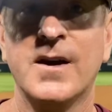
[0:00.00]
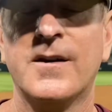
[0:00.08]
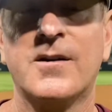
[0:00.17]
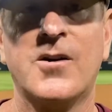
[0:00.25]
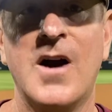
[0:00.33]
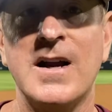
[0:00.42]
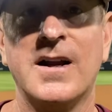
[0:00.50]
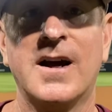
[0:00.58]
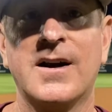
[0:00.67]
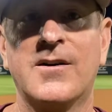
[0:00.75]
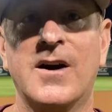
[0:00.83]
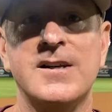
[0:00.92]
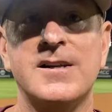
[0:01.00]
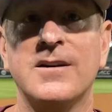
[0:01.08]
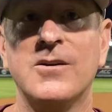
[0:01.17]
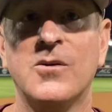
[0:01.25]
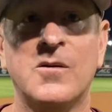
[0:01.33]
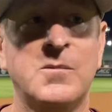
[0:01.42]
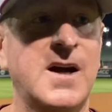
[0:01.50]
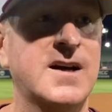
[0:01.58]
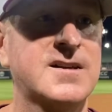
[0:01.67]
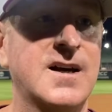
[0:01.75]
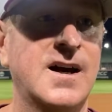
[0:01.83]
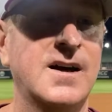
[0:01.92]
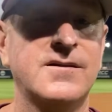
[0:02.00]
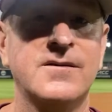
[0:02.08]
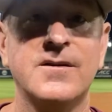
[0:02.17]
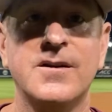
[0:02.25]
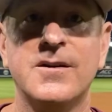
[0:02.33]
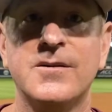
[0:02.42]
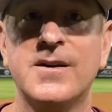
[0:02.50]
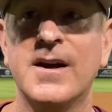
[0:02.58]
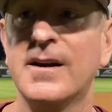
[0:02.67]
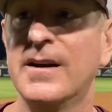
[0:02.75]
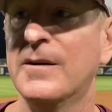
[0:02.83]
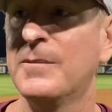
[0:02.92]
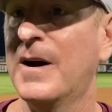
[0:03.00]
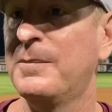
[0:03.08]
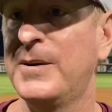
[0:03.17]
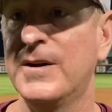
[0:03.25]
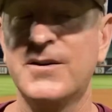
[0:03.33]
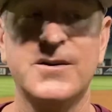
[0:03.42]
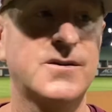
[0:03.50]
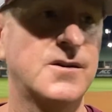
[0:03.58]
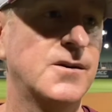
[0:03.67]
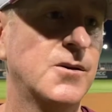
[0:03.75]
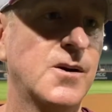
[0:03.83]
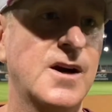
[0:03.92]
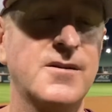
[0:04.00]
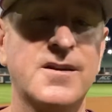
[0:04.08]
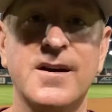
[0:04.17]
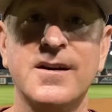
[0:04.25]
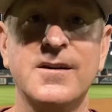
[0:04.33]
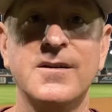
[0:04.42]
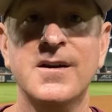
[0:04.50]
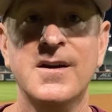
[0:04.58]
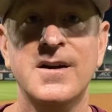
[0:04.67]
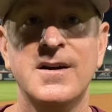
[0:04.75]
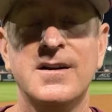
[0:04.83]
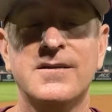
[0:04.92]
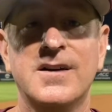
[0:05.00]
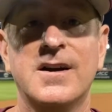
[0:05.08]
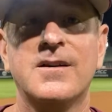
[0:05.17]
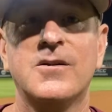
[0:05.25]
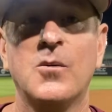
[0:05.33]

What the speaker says: Yeah, they're grinding like crazy, going backside, you know, taking hit by pitches. They're doing everything that is needed to